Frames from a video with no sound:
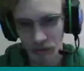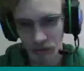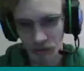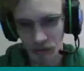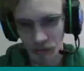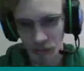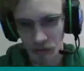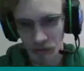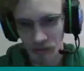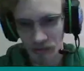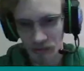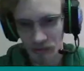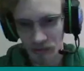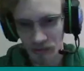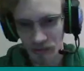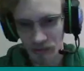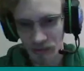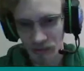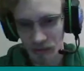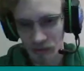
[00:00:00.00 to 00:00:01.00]
we're still
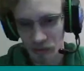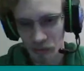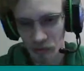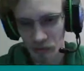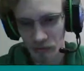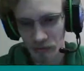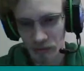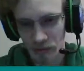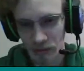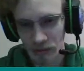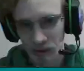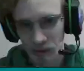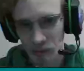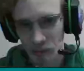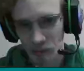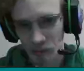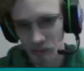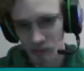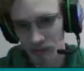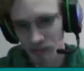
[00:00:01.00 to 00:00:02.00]
stuck with not
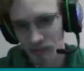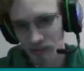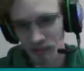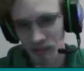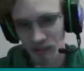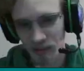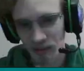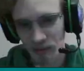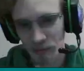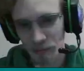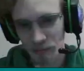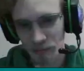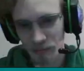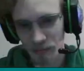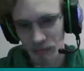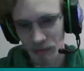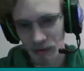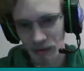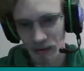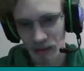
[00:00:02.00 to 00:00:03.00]
able to see
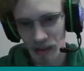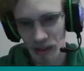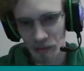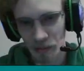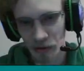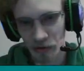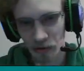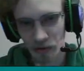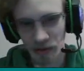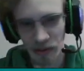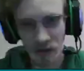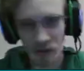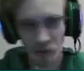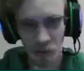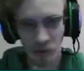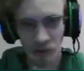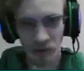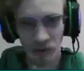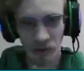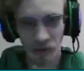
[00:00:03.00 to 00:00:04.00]
the animation as
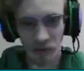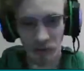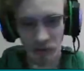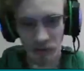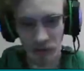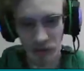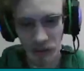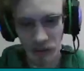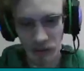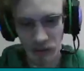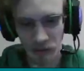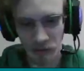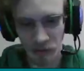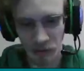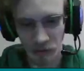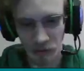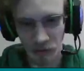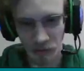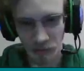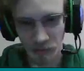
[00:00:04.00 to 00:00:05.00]
we go in live
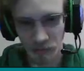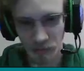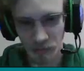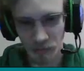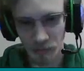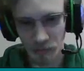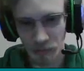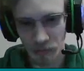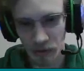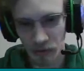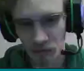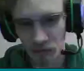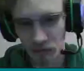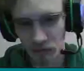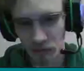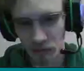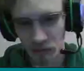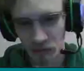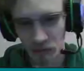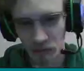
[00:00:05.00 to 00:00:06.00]
here. but as soon
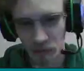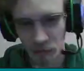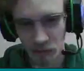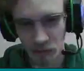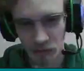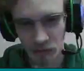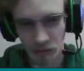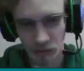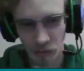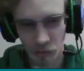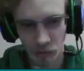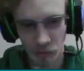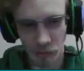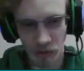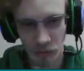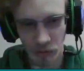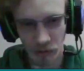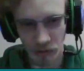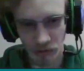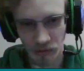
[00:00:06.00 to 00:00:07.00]
as we double click, we'll be
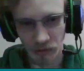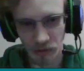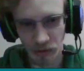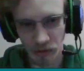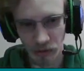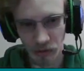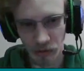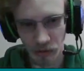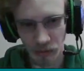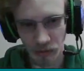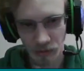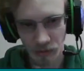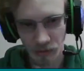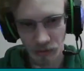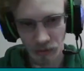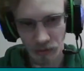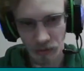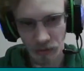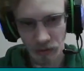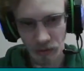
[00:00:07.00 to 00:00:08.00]
able to see, you know,
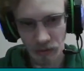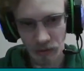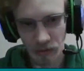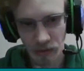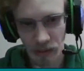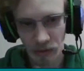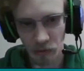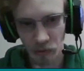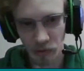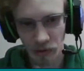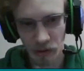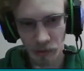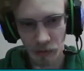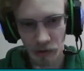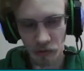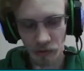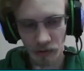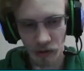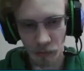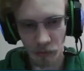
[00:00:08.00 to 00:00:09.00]
the actual
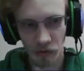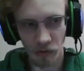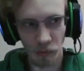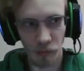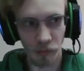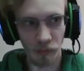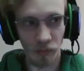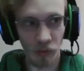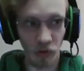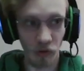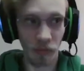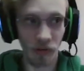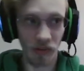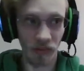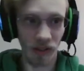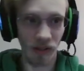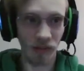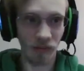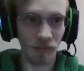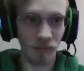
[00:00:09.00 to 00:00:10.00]
animation that we should be
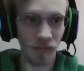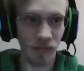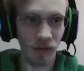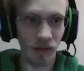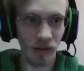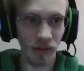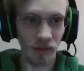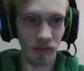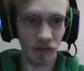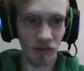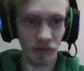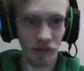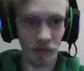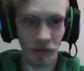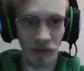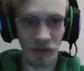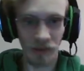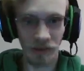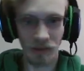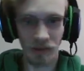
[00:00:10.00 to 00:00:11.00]
seeing. So it just
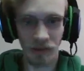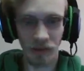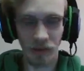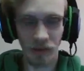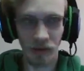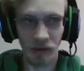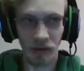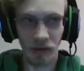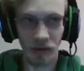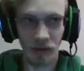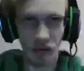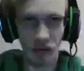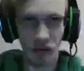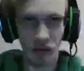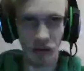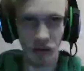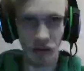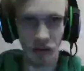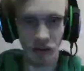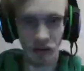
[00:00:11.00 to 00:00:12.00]
makes
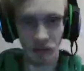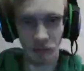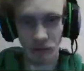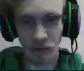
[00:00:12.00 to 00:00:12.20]
it a